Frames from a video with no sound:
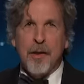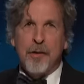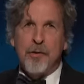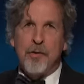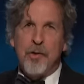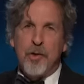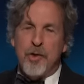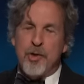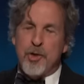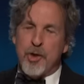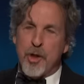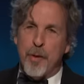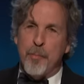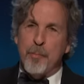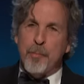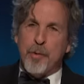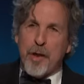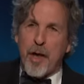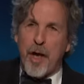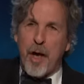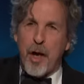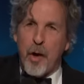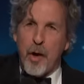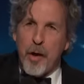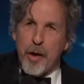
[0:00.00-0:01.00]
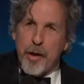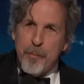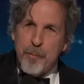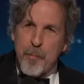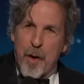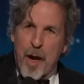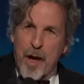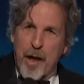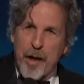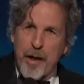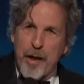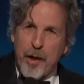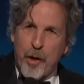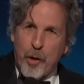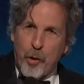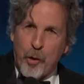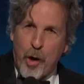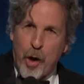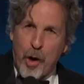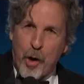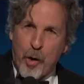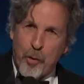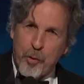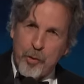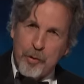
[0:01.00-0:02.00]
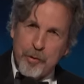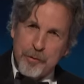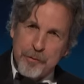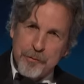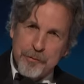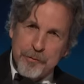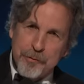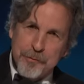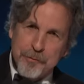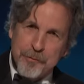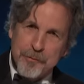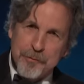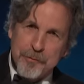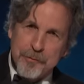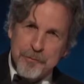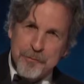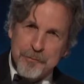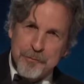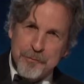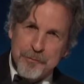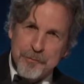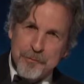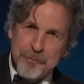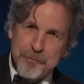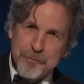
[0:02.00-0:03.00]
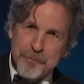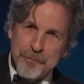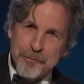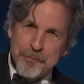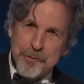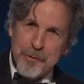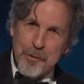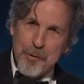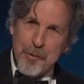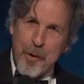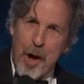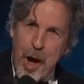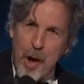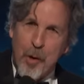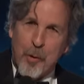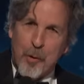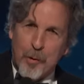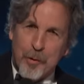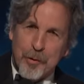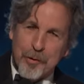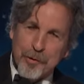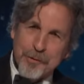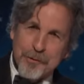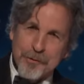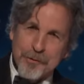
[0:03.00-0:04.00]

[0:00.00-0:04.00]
to Jim Carrey, my hero. Woo!